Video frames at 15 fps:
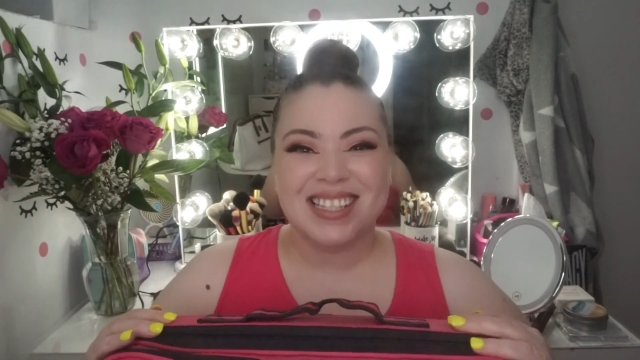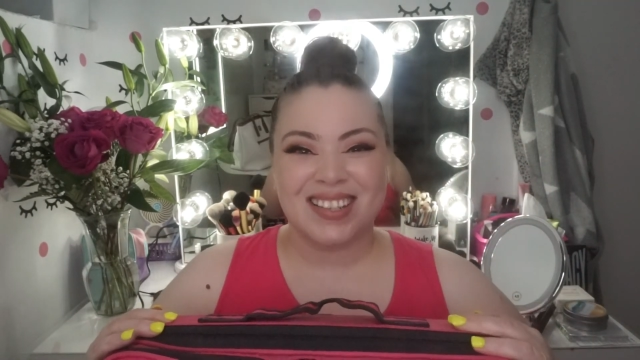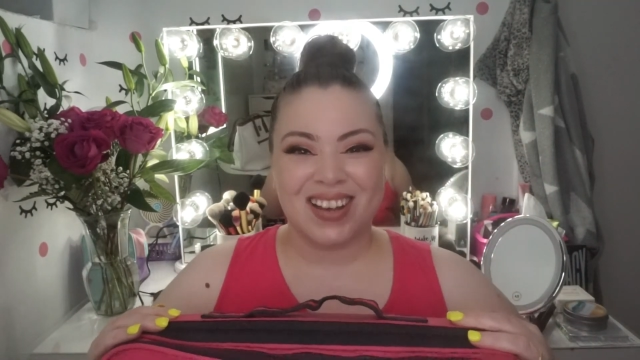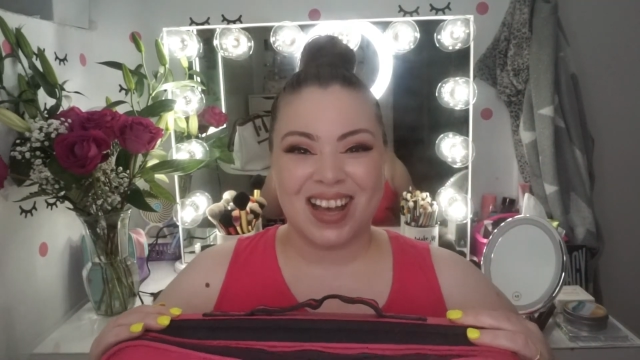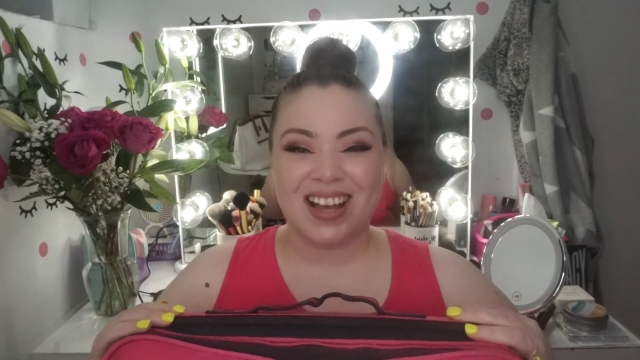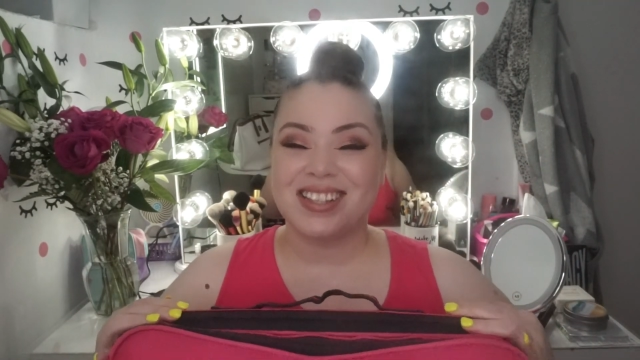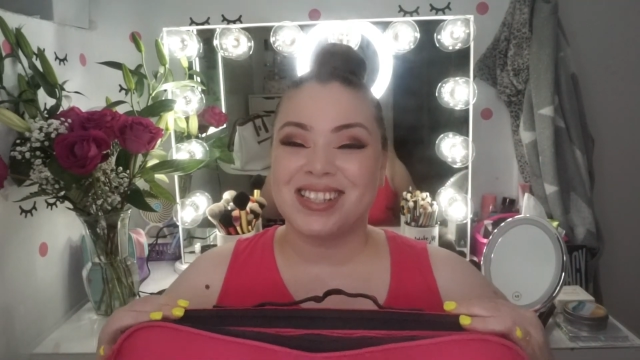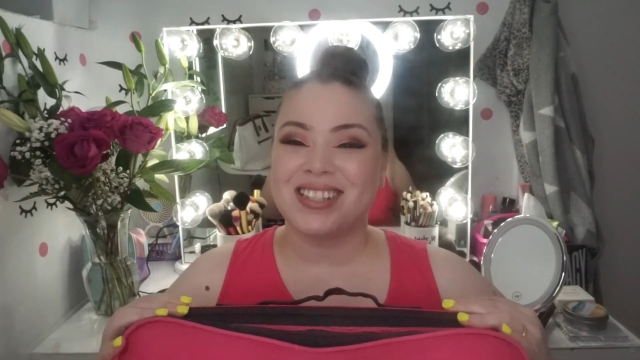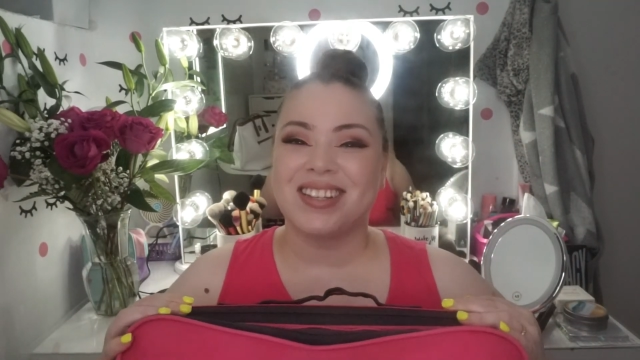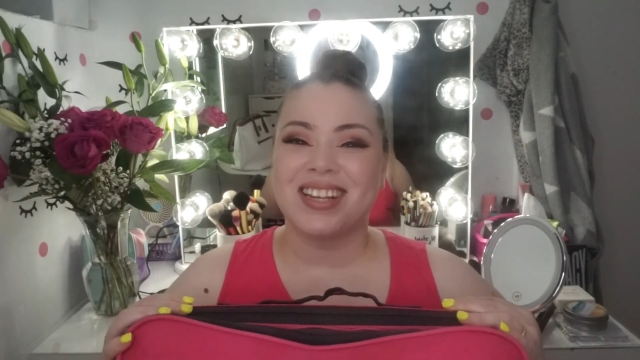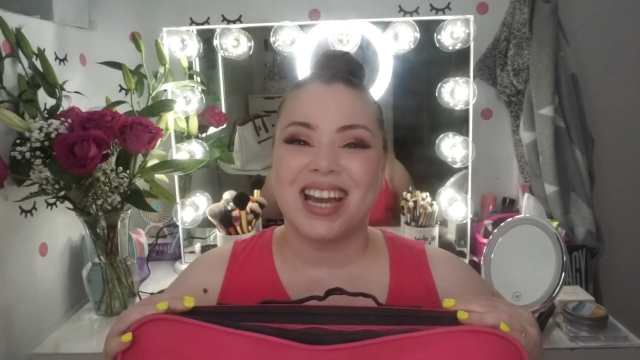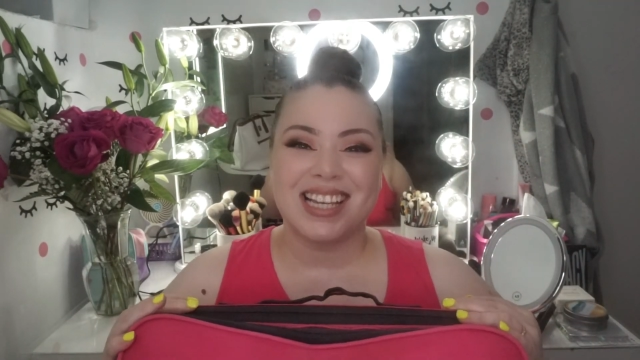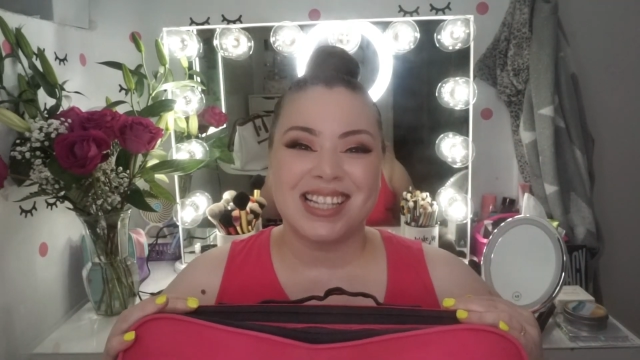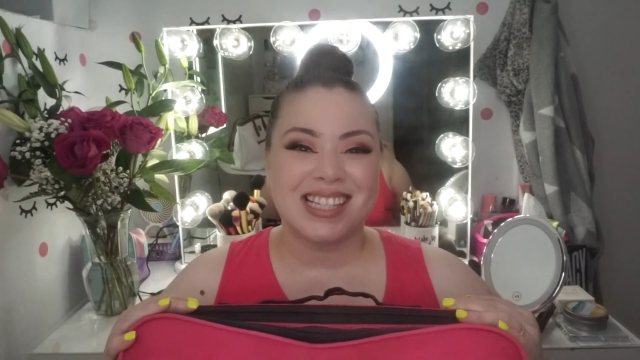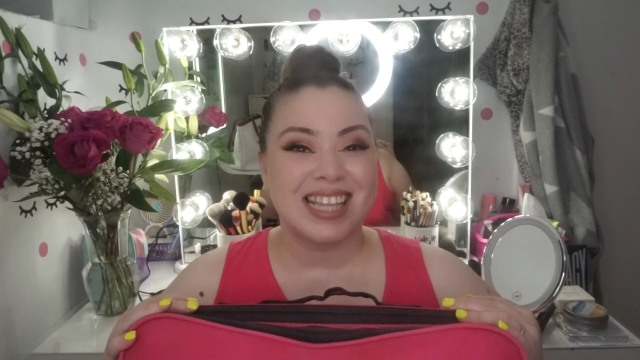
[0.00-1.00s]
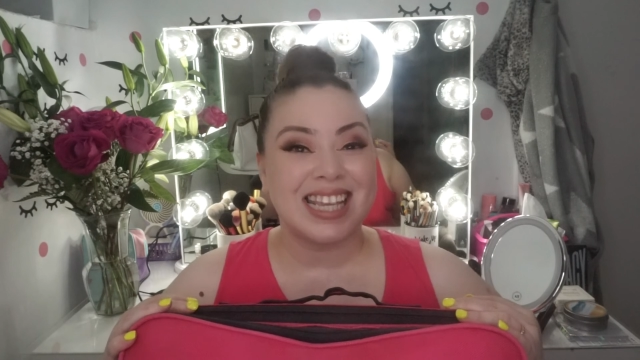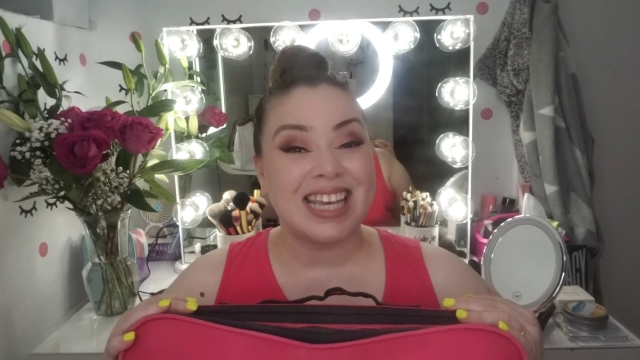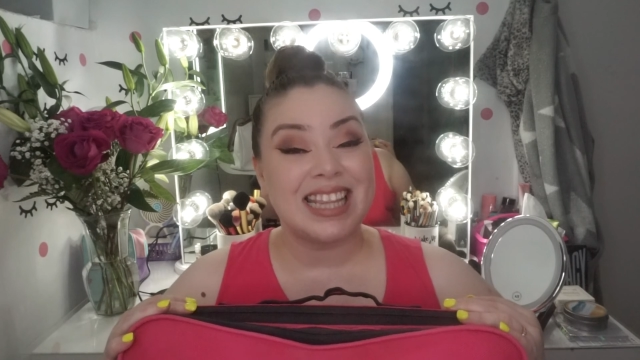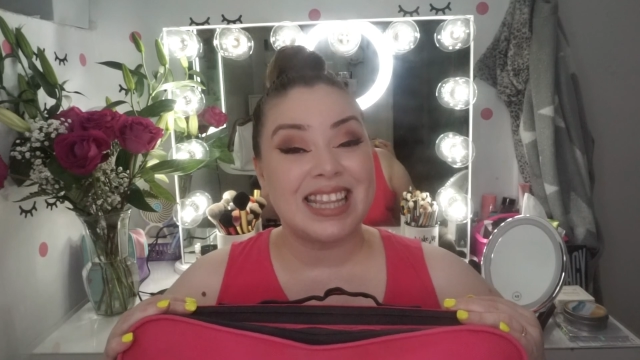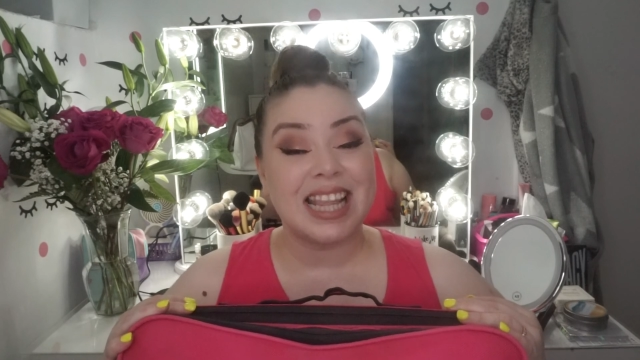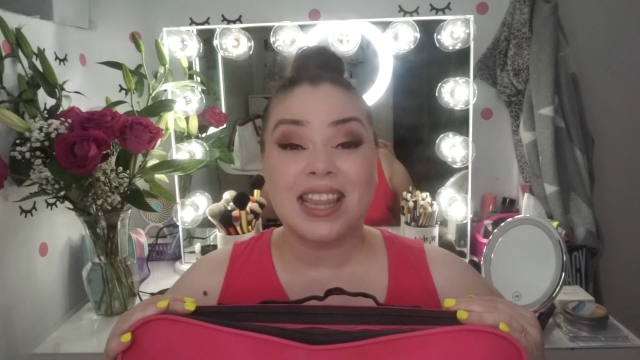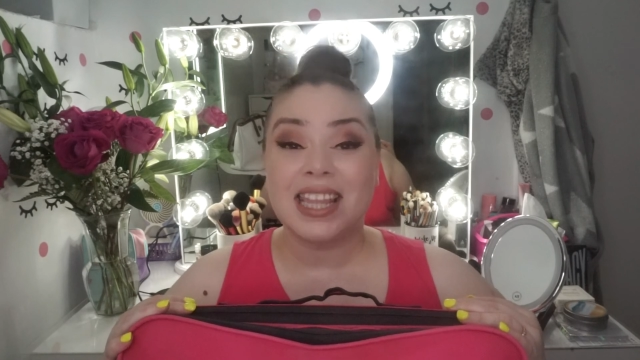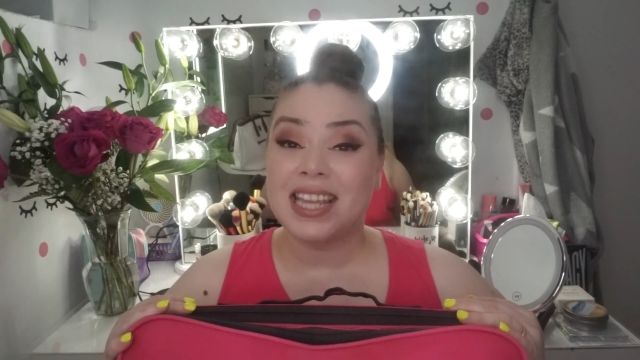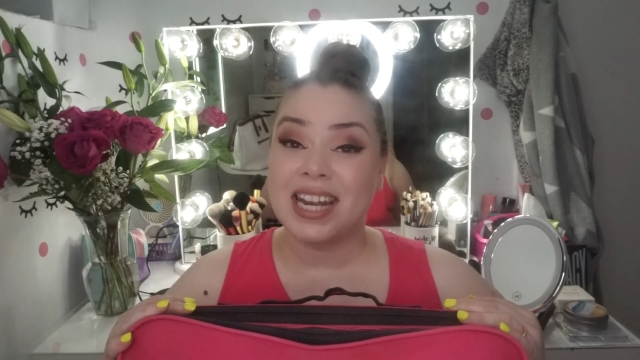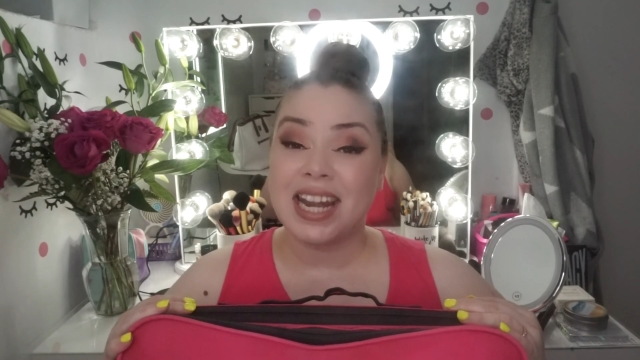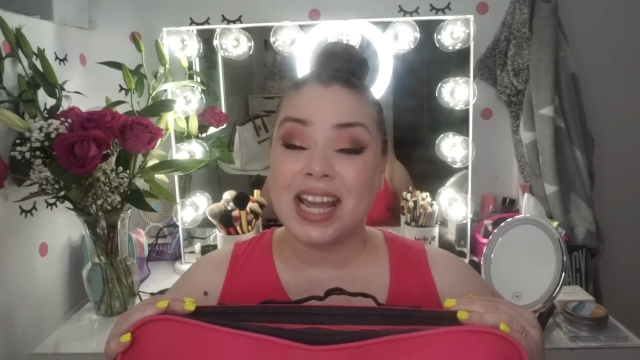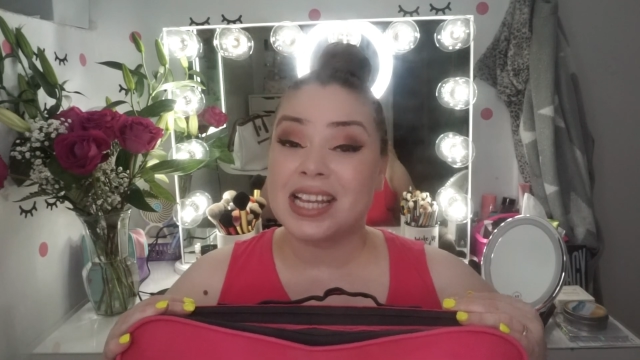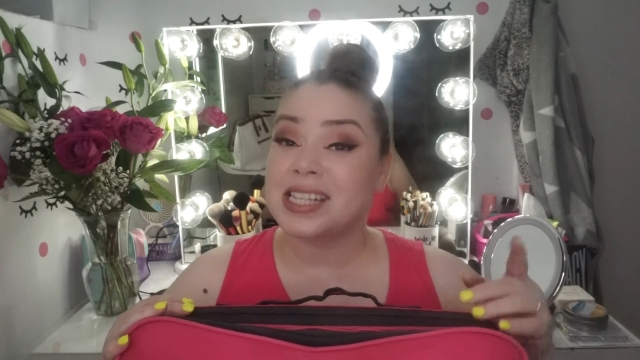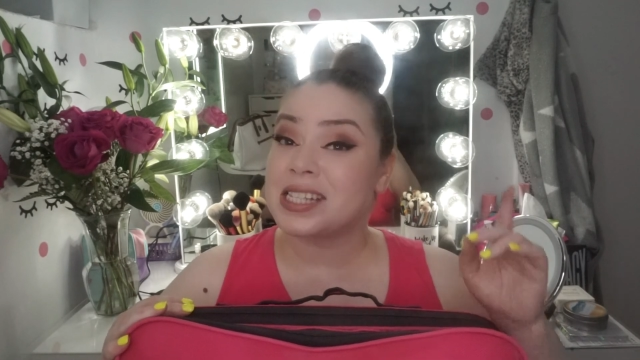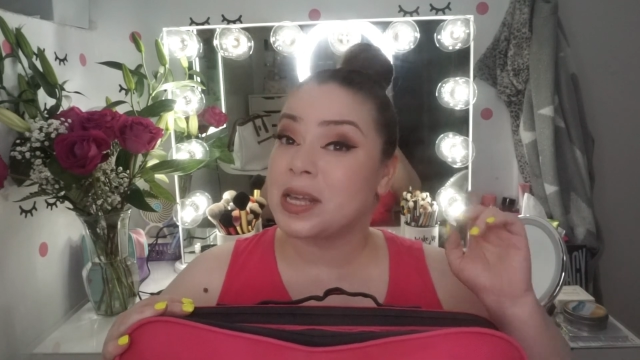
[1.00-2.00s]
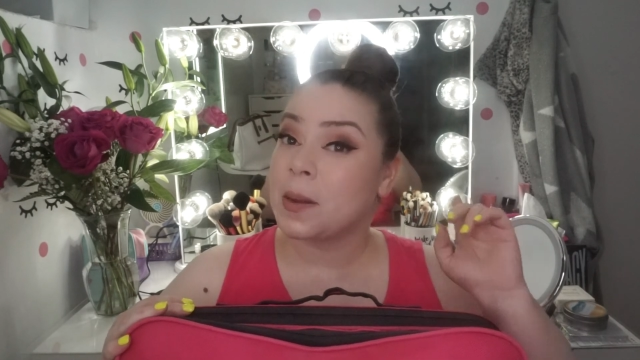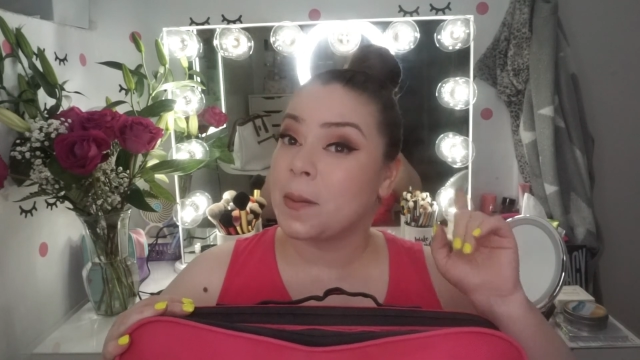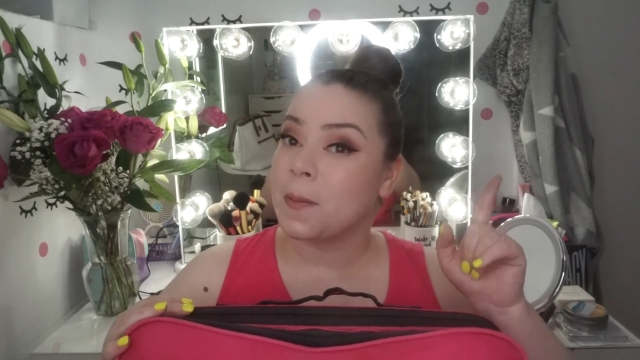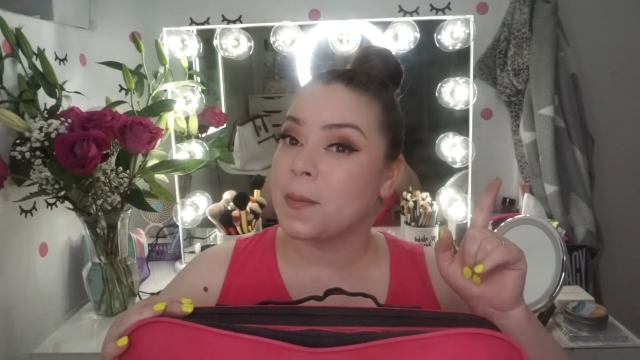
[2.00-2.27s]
So I'll see you guys in the next